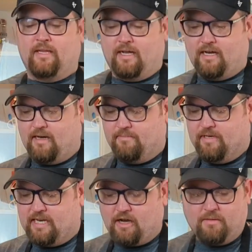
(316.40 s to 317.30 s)

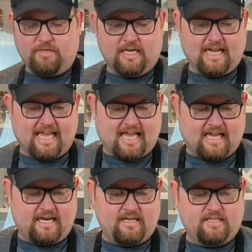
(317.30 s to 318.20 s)
Now I'm gonna
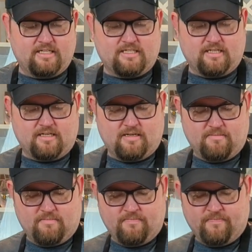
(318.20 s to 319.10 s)
add
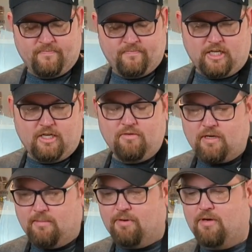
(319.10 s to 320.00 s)
some
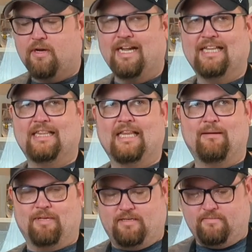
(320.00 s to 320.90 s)
cucumber and
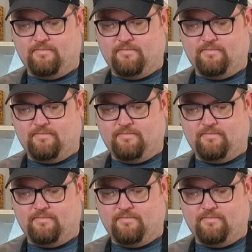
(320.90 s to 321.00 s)
lemon.